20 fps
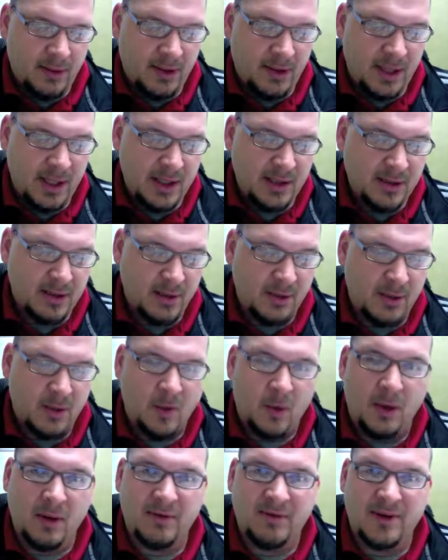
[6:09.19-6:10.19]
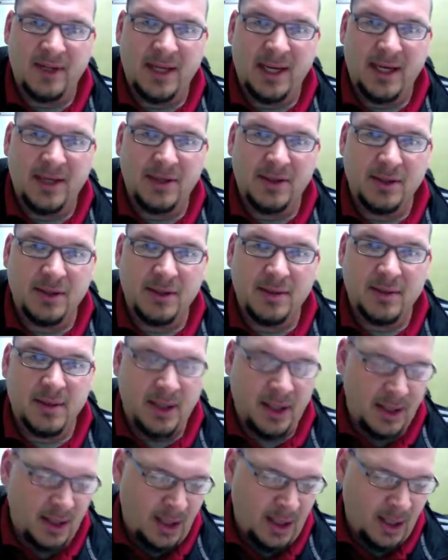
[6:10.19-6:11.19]
these are the qualifications.
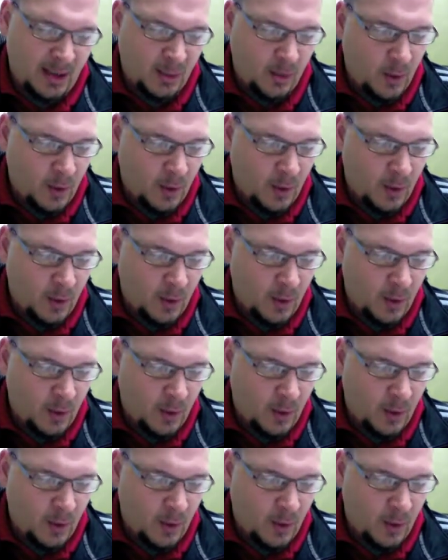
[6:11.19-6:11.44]
And